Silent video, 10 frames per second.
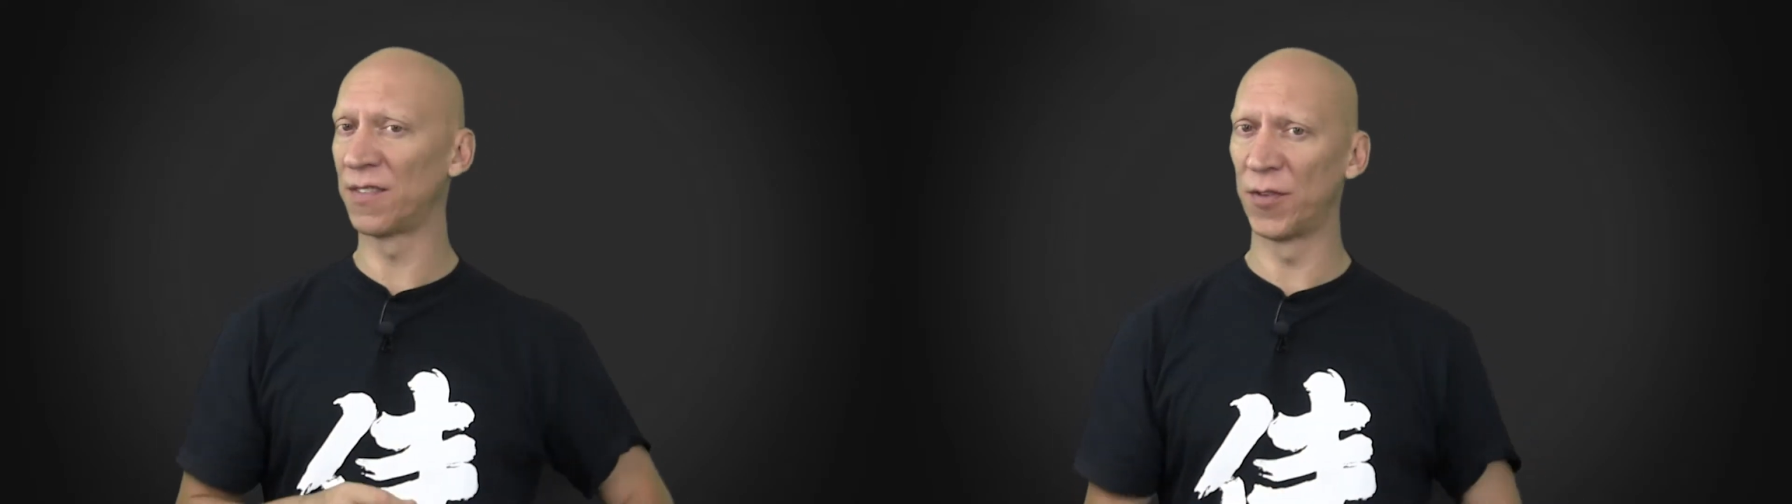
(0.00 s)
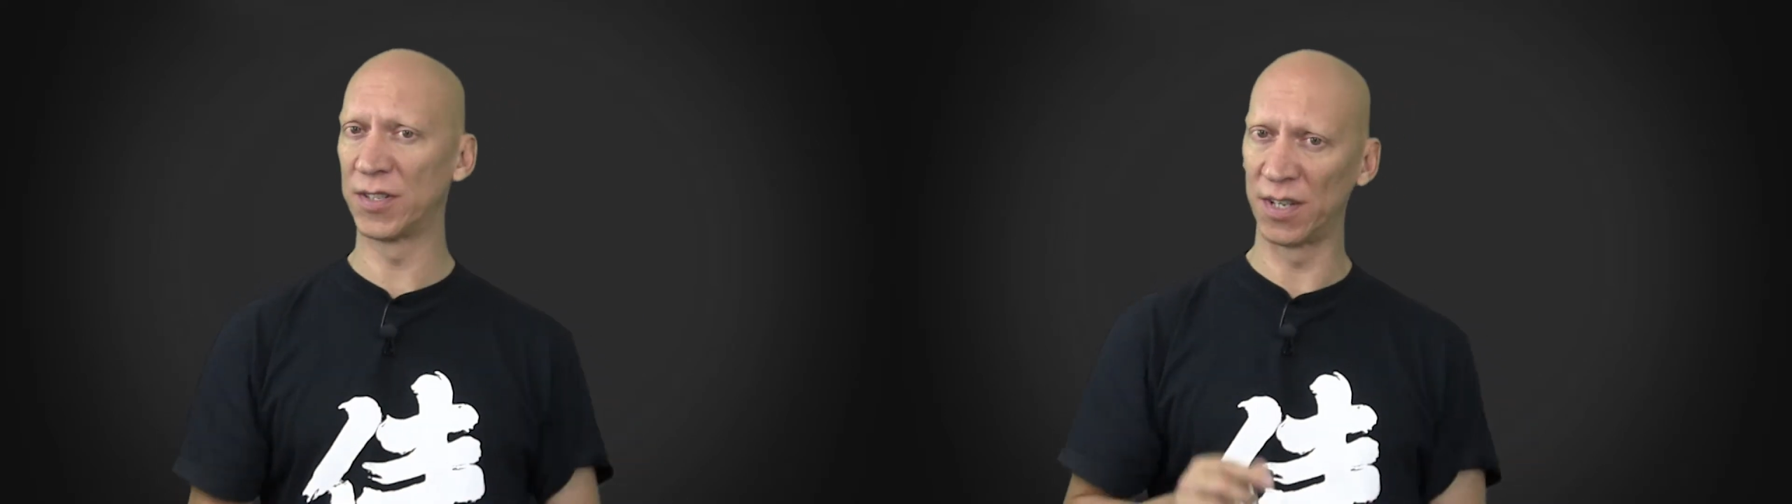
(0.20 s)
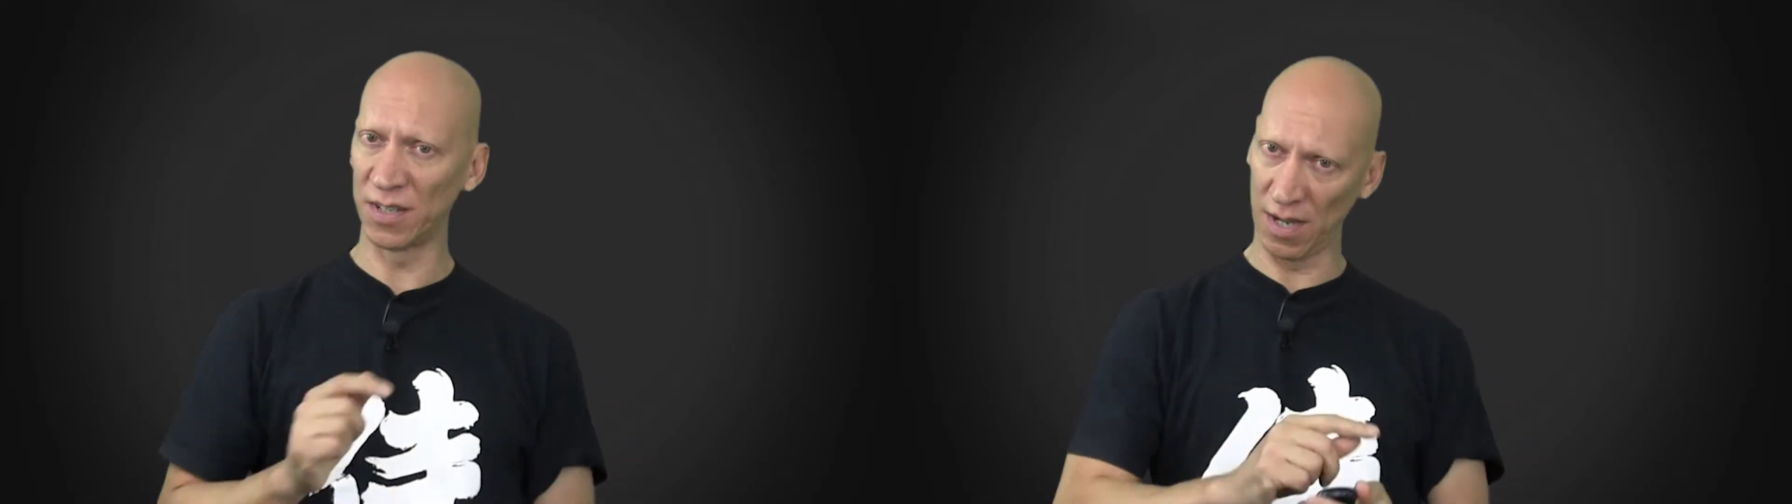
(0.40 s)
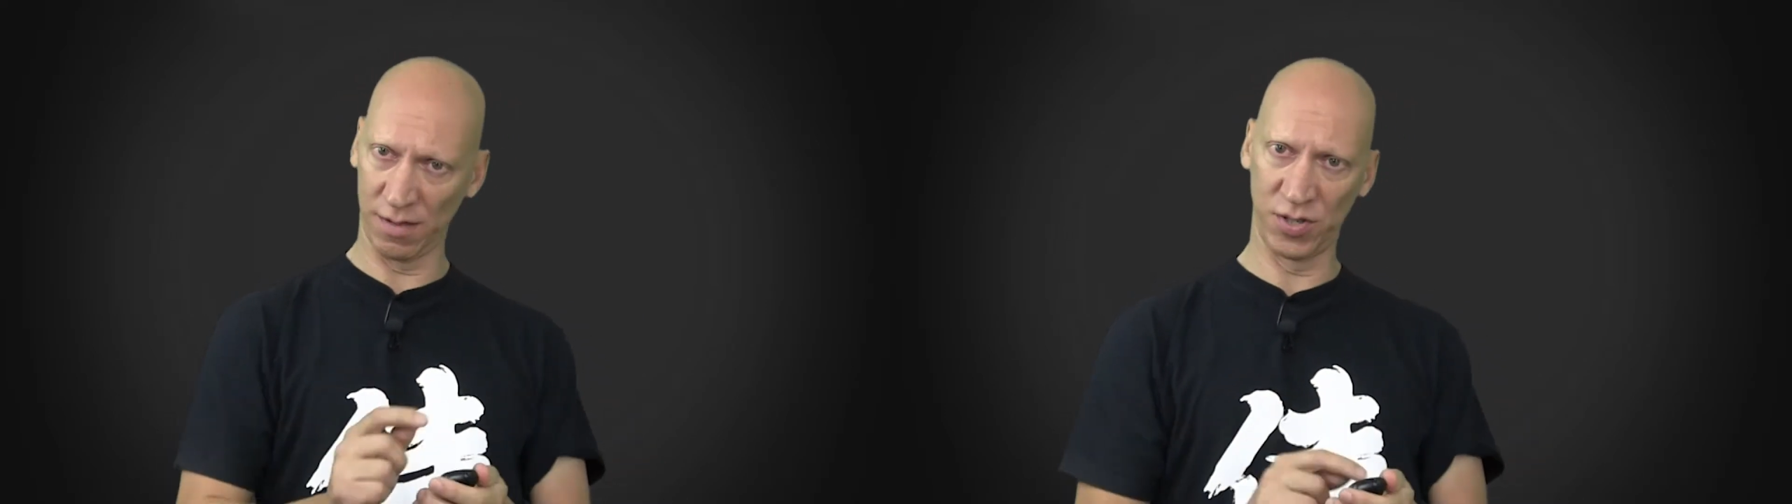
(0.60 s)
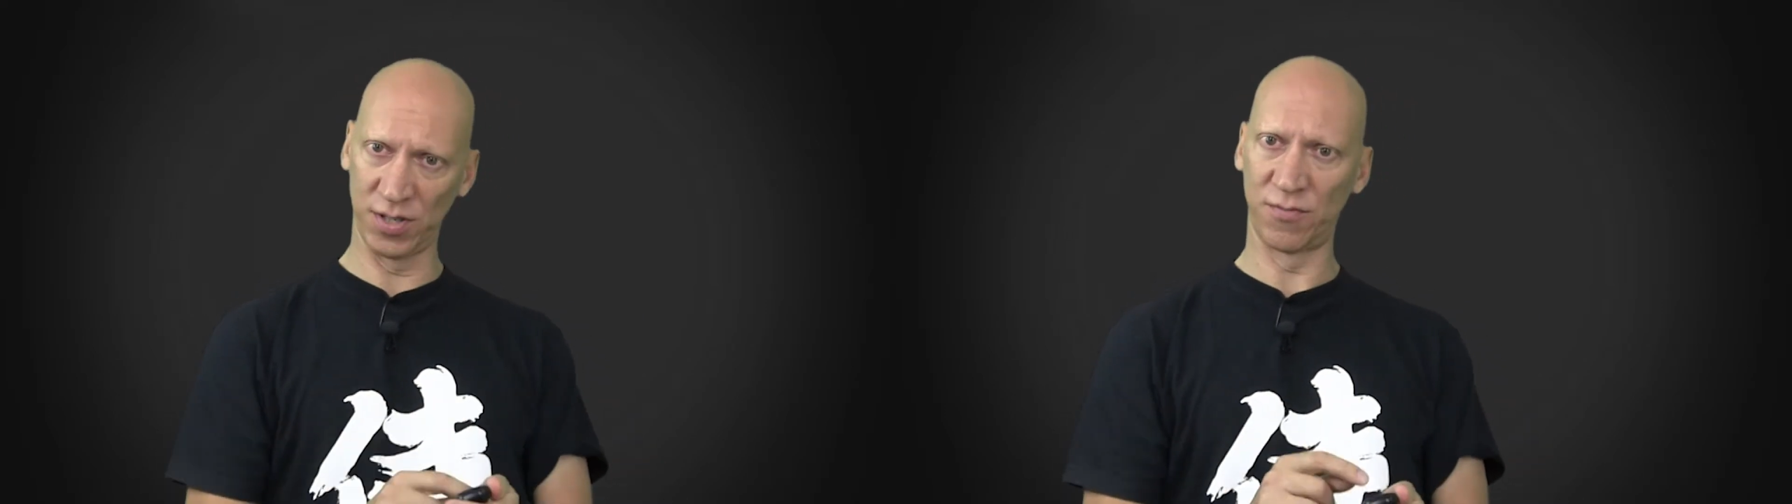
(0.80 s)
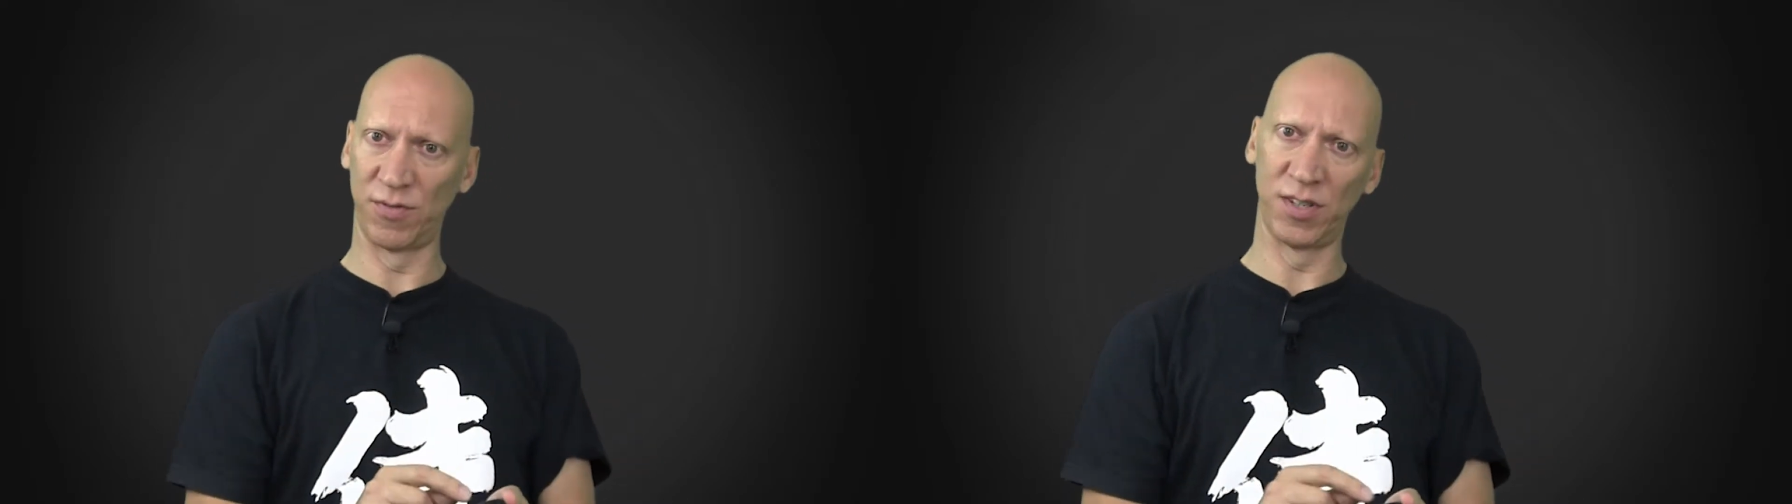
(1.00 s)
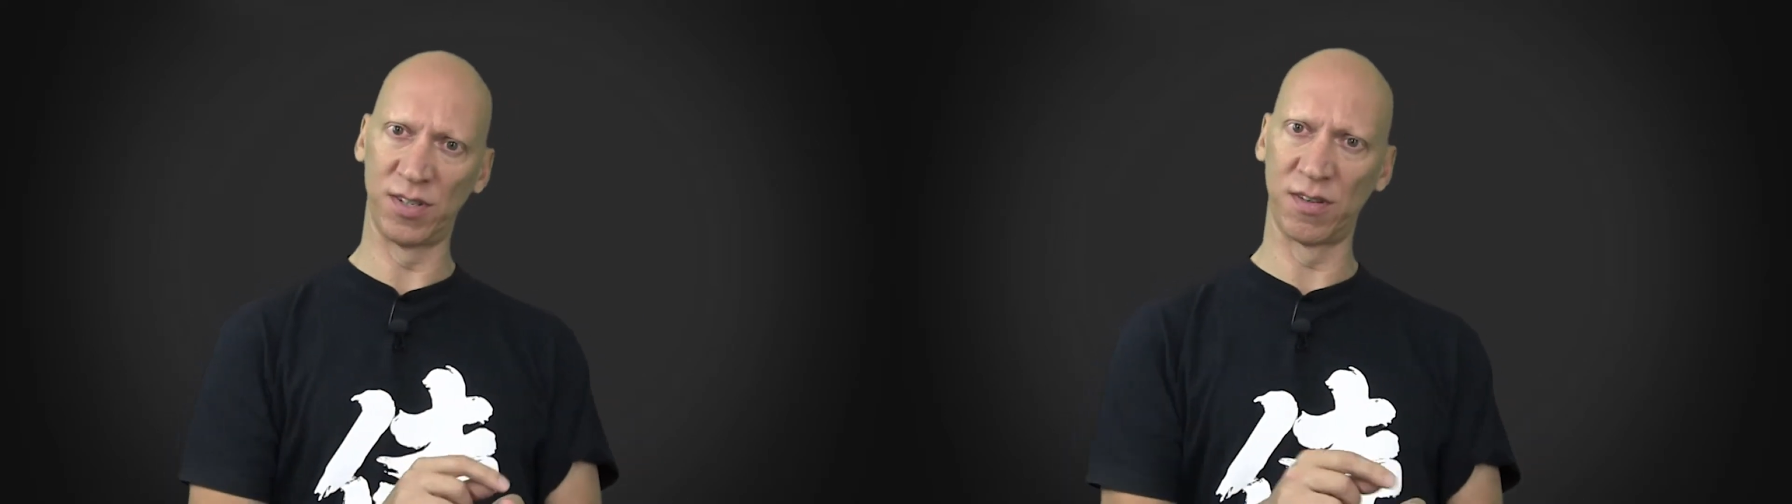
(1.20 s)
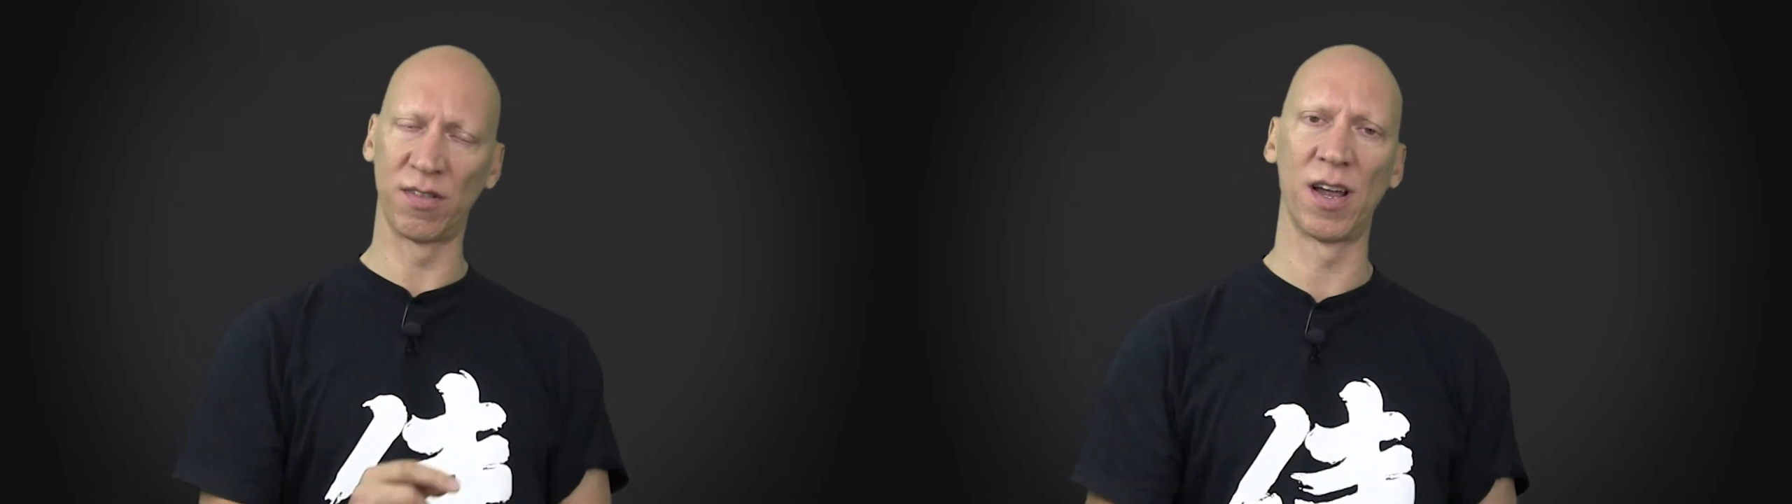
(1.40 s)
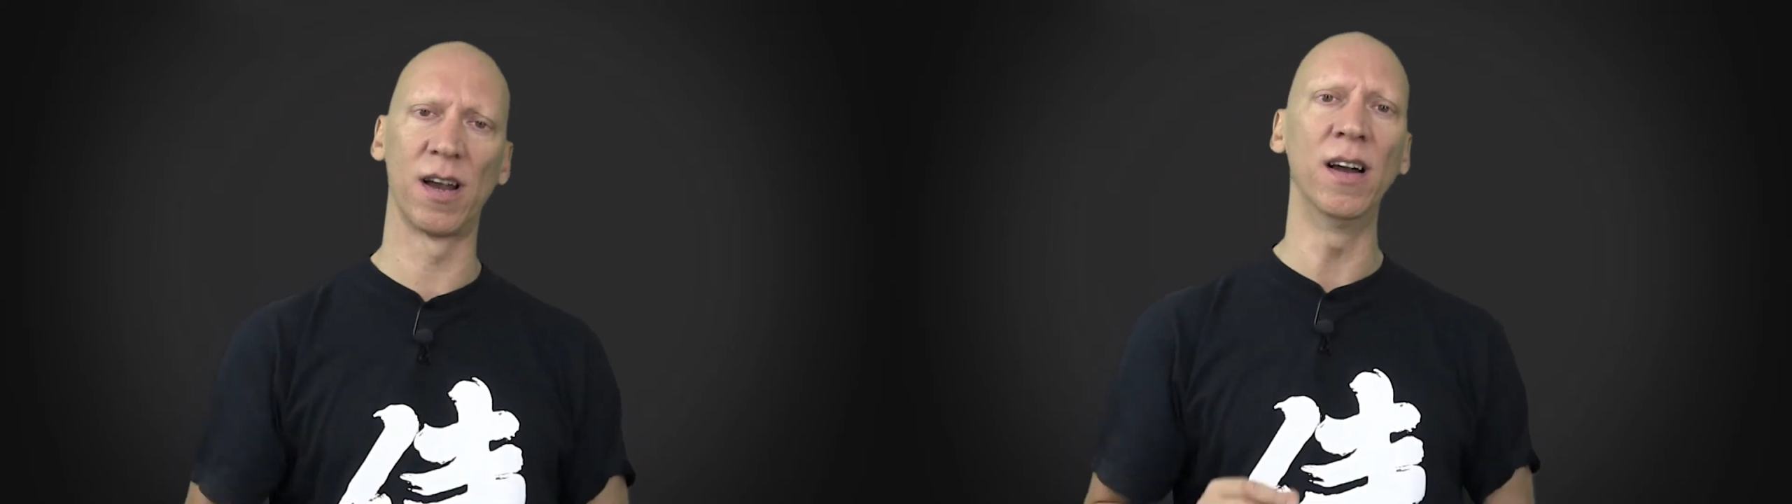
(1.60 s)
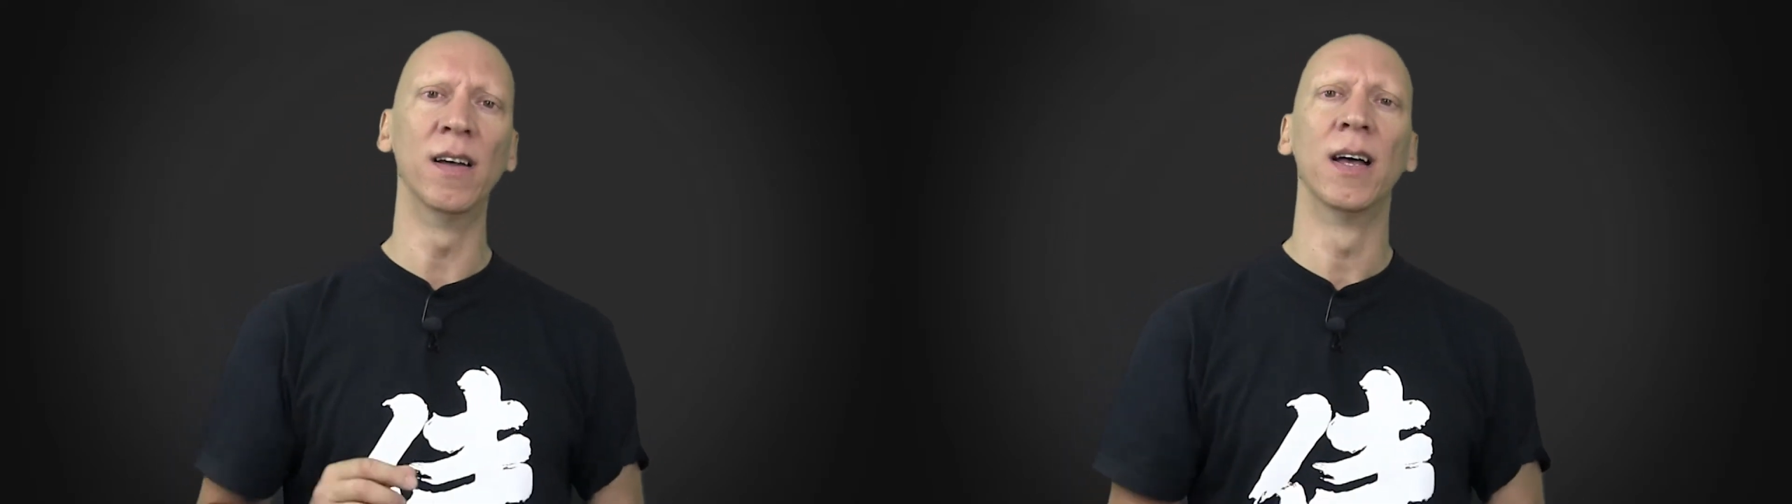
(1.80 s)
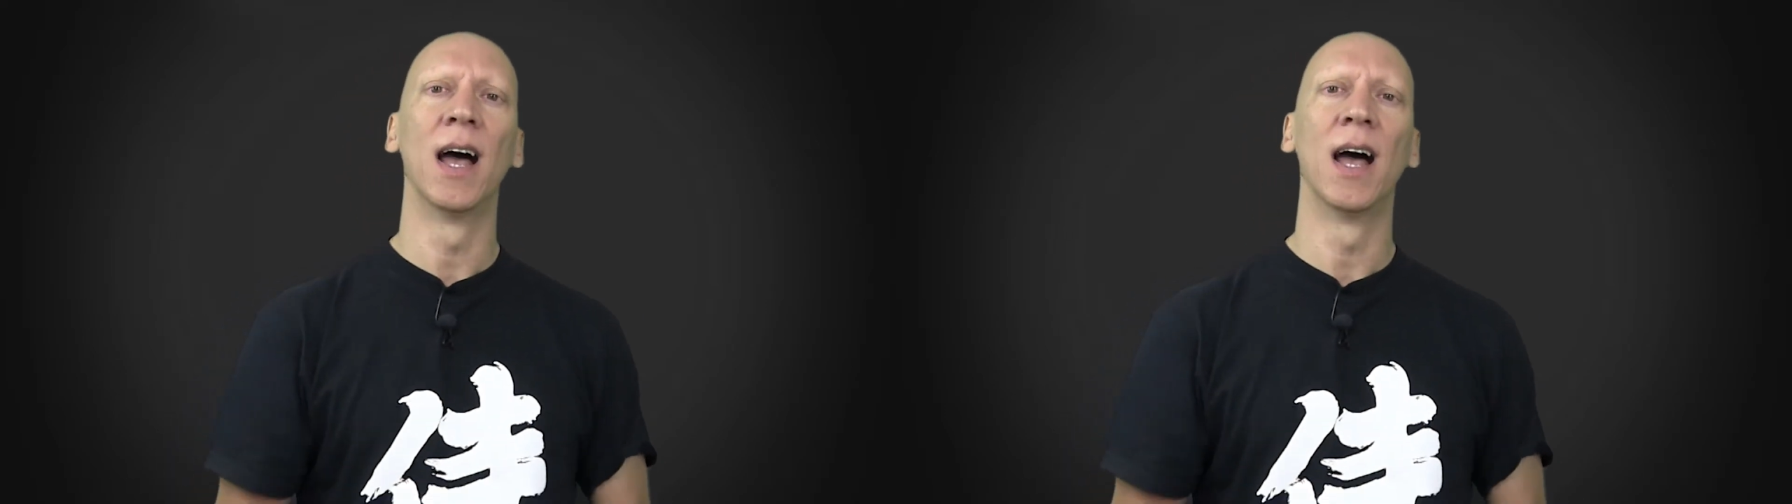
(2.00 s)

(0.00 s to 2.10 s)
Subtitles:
that's the first thing. I just registered there.